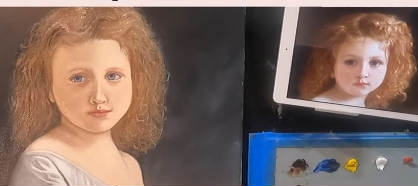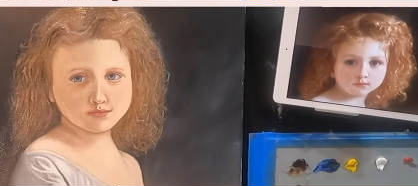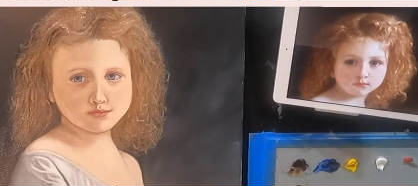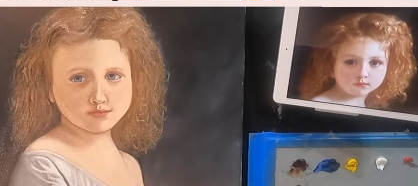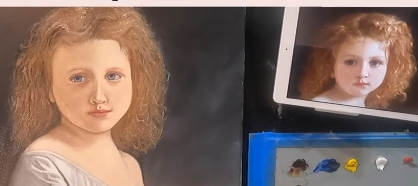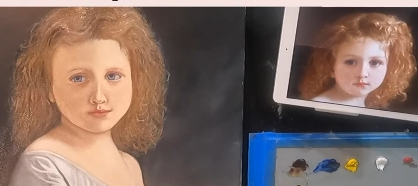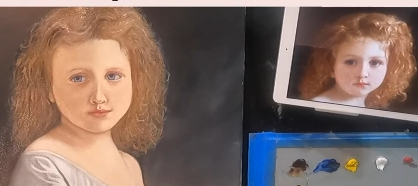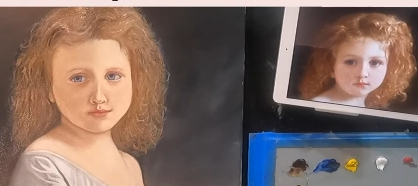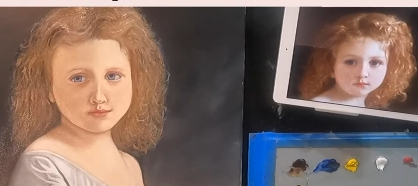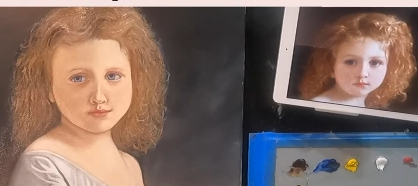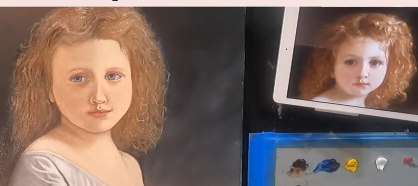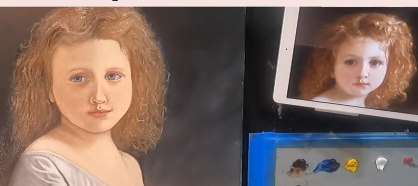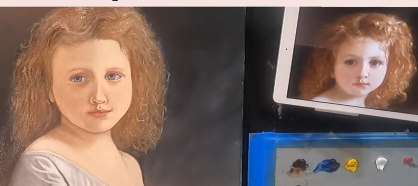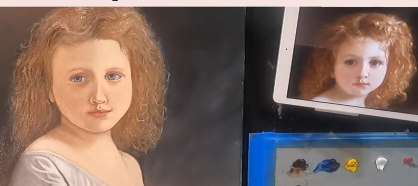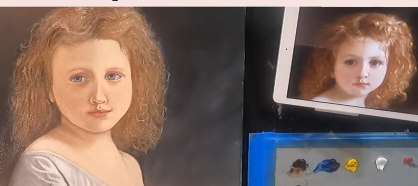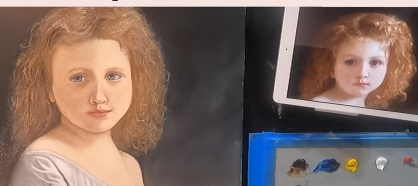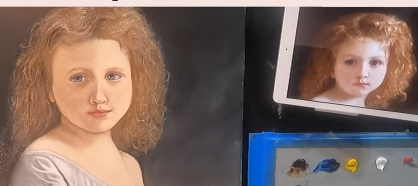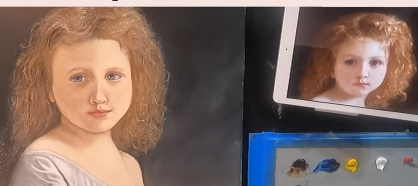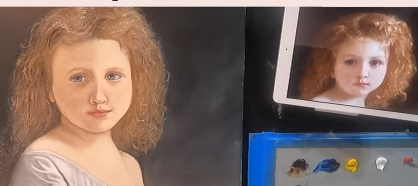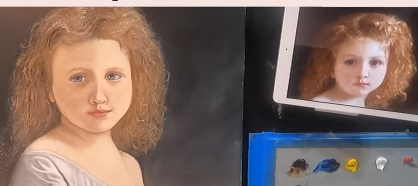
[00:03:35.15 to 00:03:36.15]

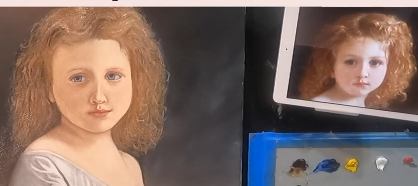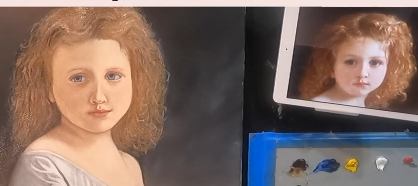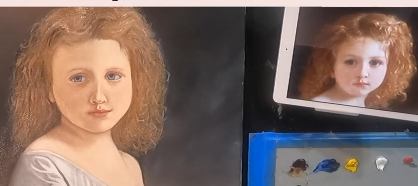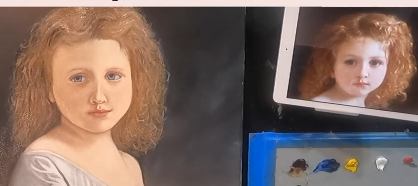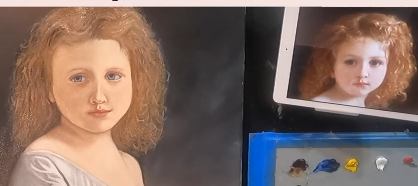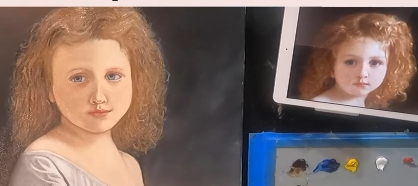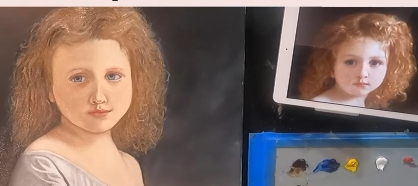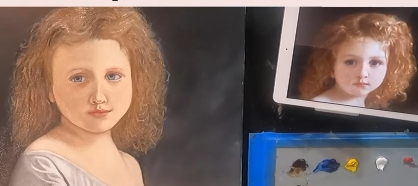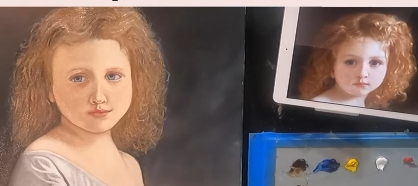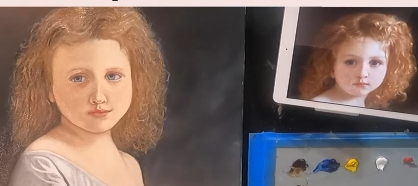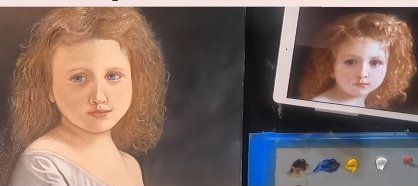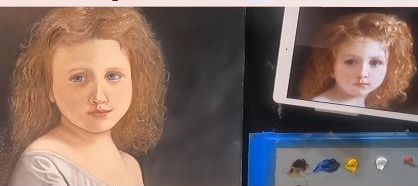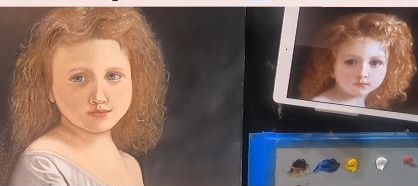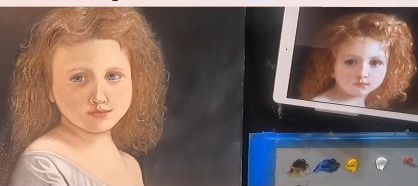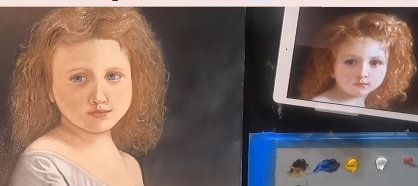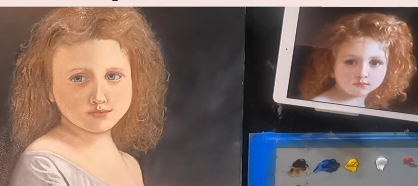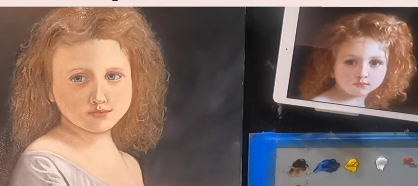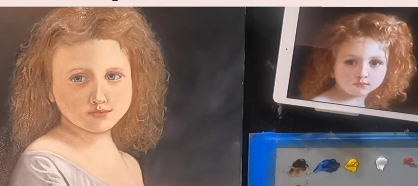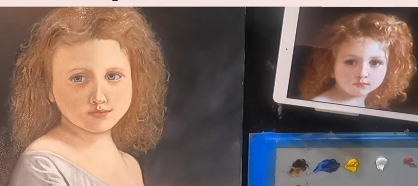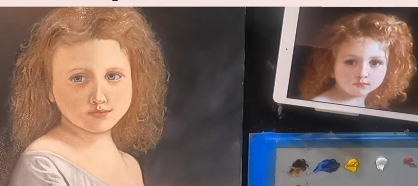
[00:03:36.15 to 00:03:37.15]

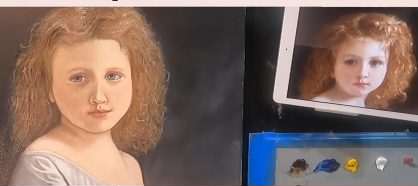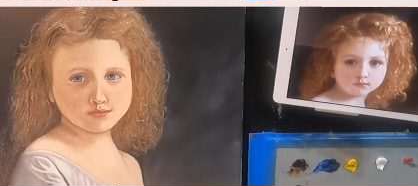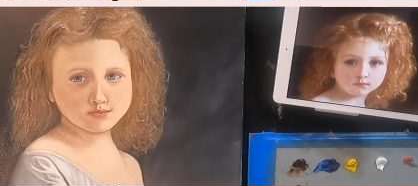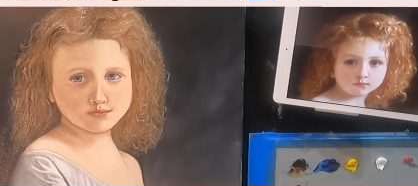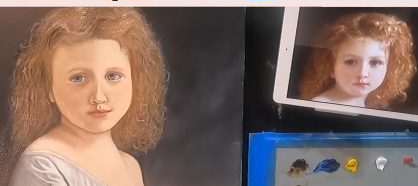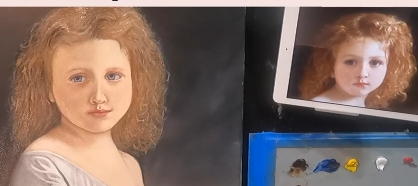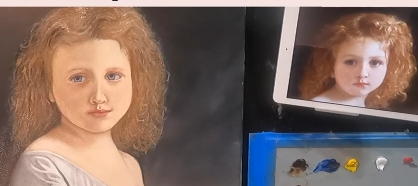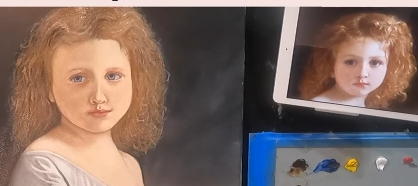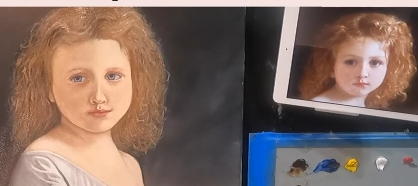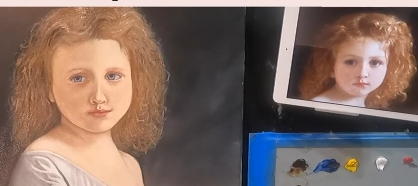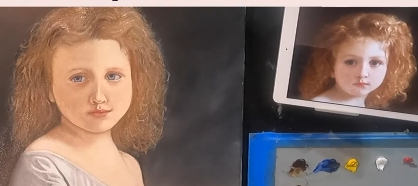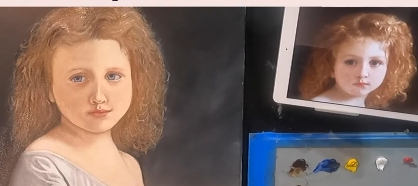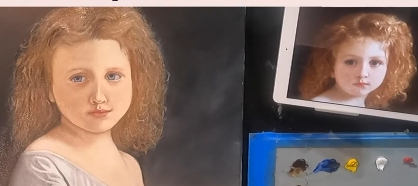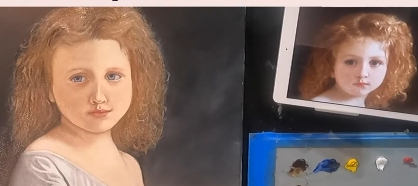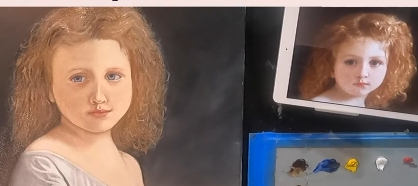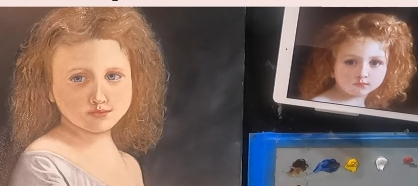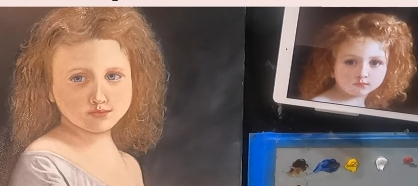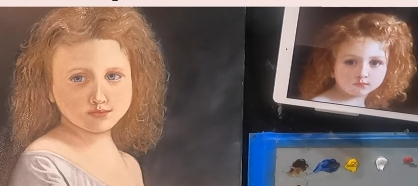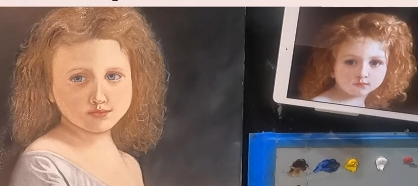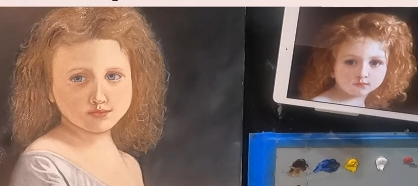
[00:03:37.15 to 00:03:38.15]

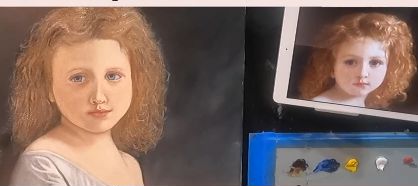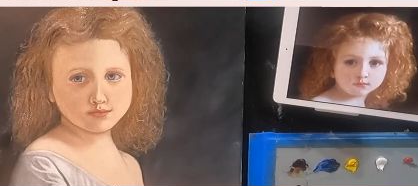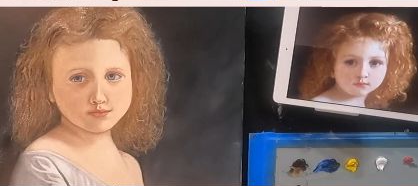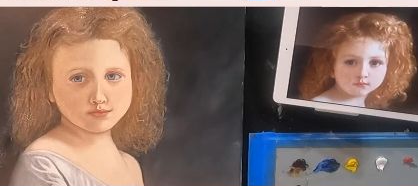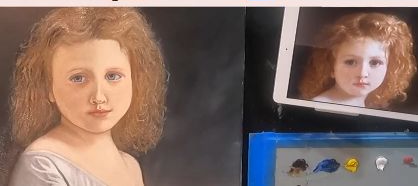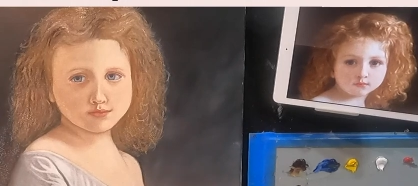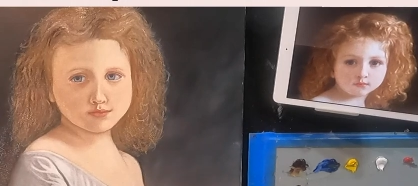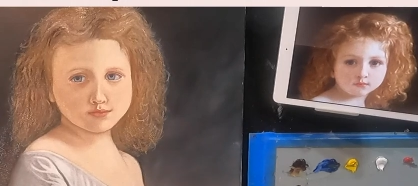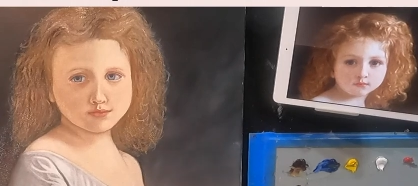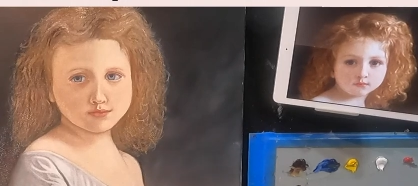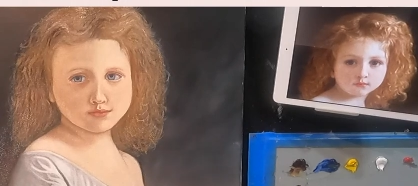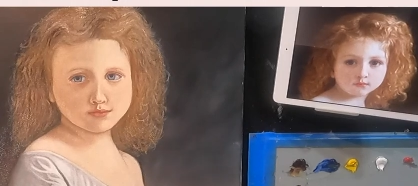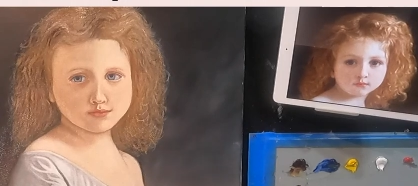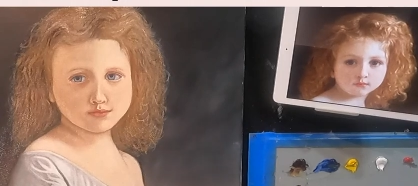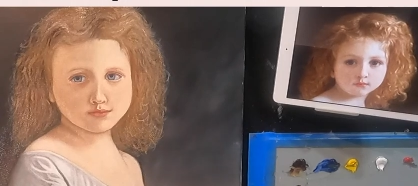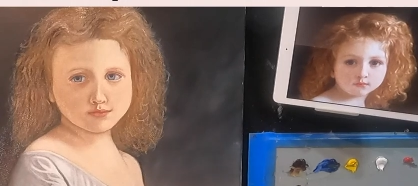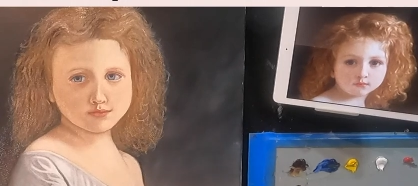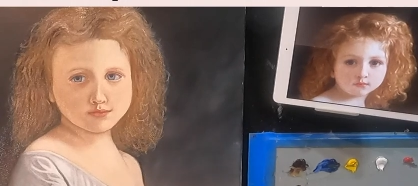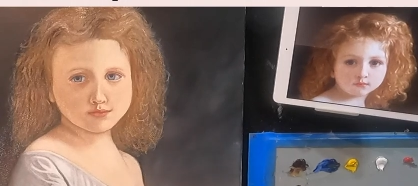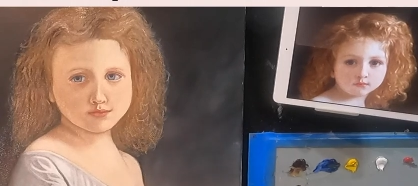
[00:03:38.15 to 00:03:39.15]

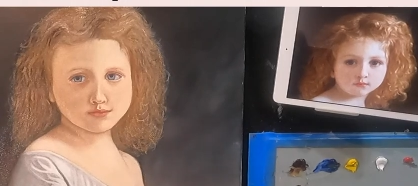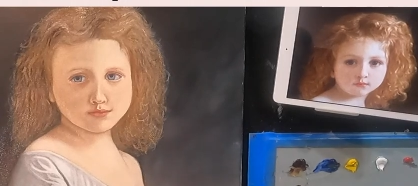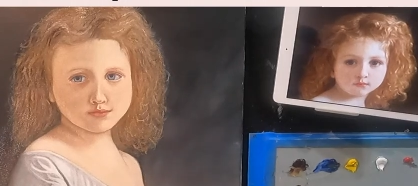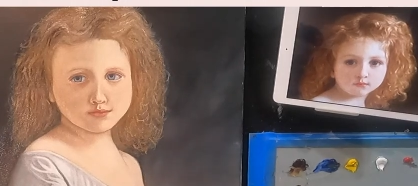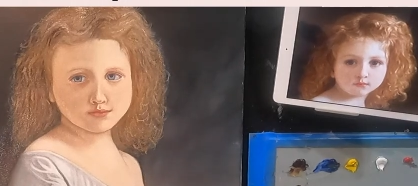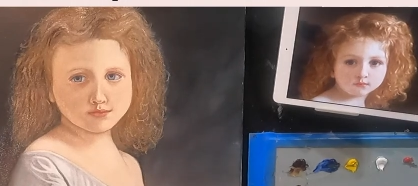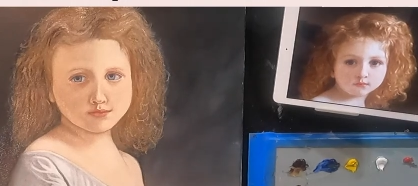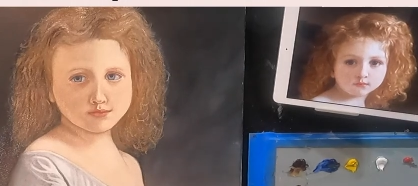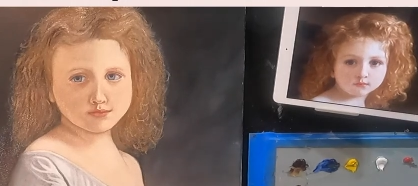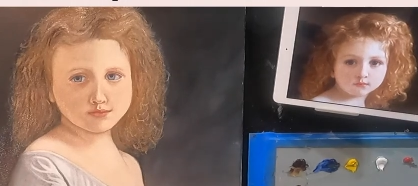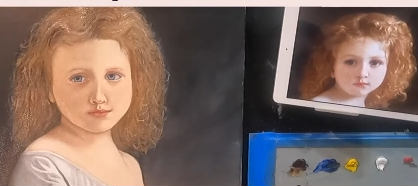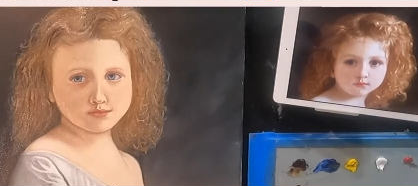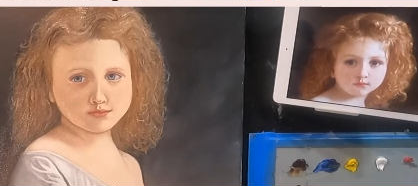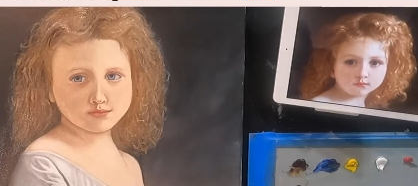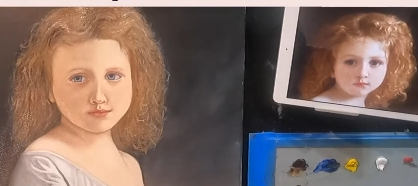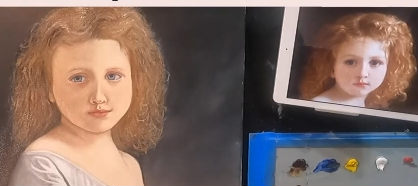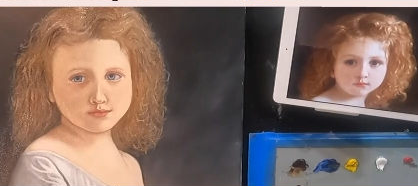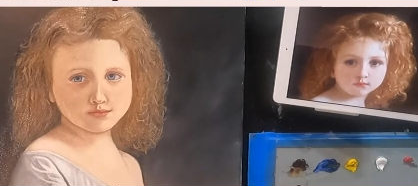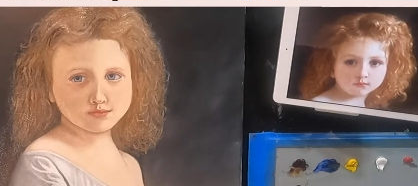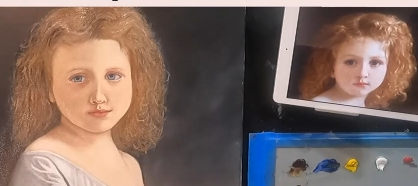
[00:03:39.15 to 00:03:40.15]

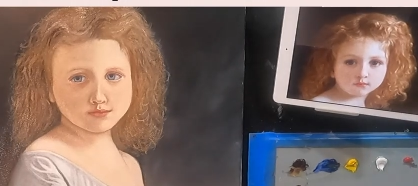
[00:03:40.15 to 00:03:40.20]
(silence)